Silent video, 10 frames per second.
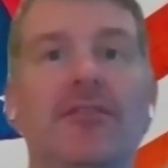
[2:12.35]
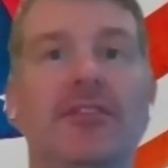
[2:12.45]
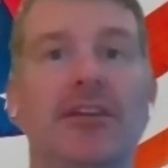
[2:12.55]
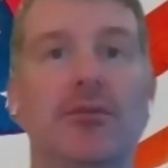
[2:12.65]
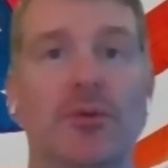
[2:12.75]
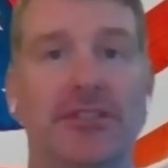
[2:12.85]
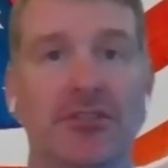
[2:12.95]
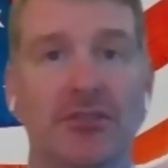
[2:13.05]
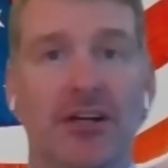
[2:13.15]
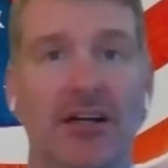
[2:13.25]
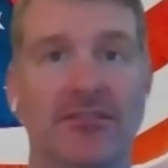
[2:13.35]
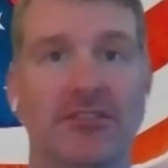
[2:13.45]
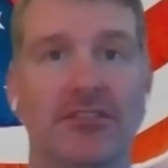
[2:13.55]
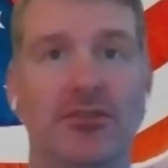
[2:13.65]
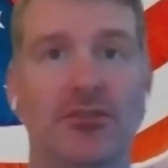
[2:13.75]
of the original
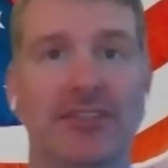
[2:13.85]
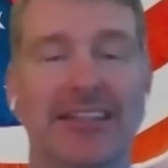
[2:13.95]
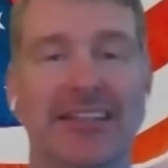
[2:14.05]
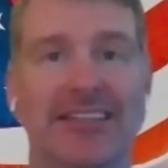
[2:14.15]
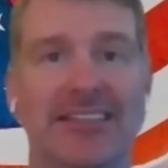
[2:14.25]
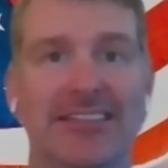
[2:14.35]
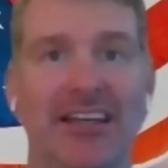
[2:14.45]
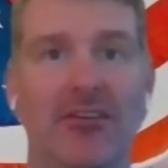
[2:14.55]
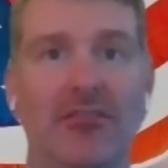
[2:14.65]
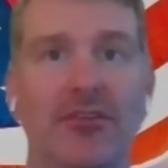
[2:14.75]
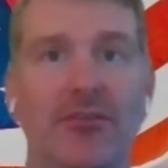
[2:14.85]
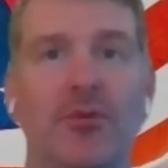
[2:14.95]
Constitution itself